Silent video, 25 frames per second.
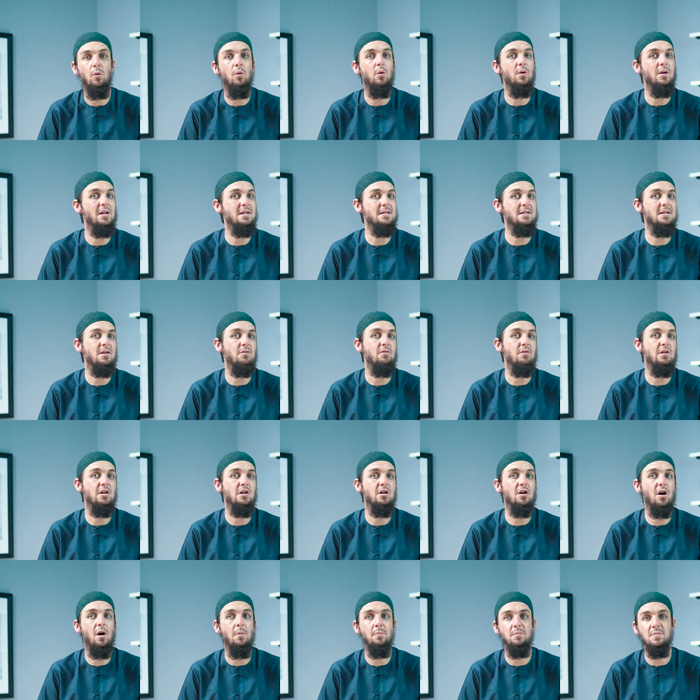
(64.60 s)
or necessarily
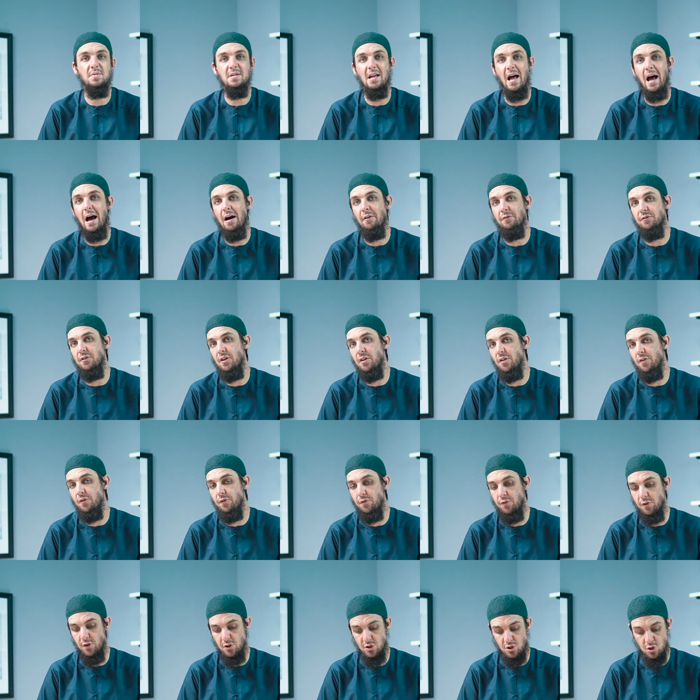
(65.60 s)
comes after the
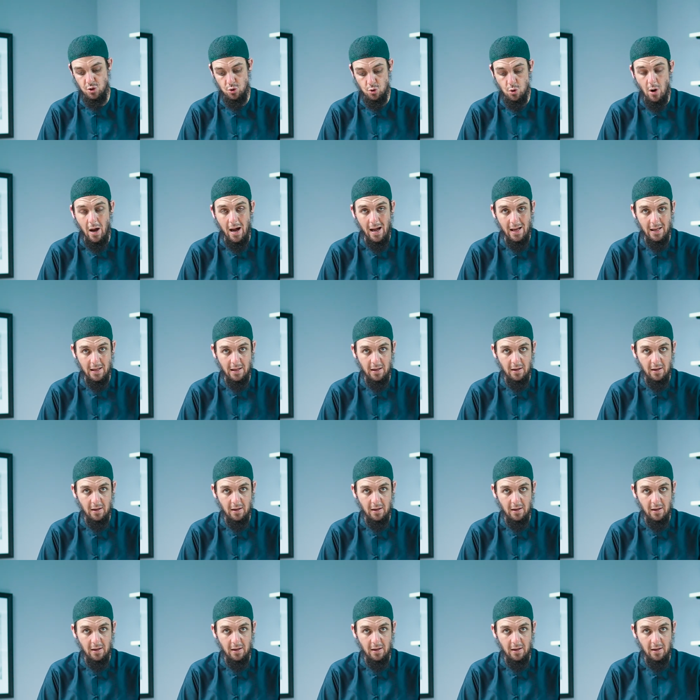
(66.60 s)
first try.